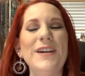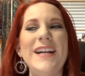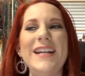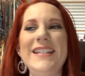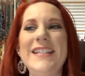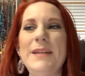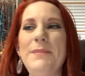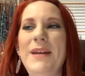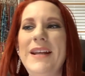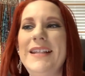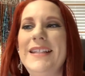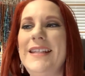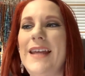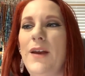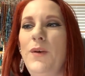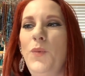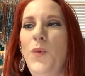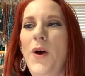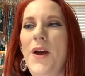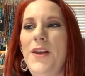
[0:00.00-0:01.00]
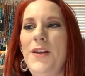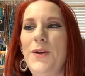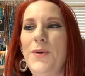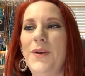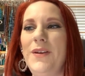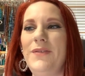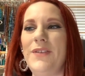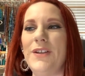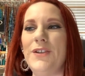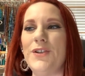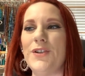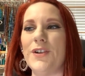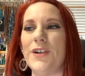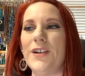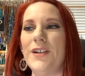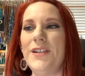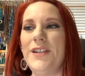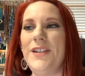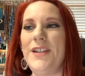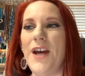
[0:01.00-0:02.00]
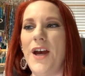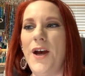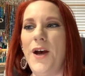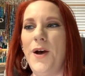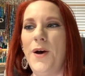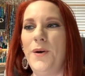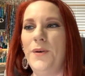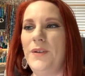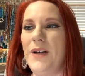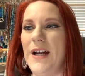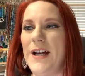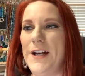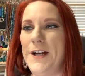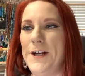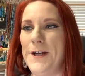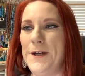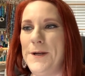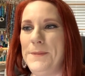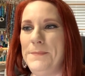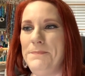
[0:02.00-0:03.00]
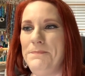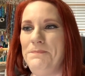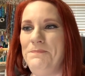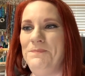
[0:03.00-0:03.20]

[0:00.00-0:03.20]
Somebody said, what new adventure? So, um,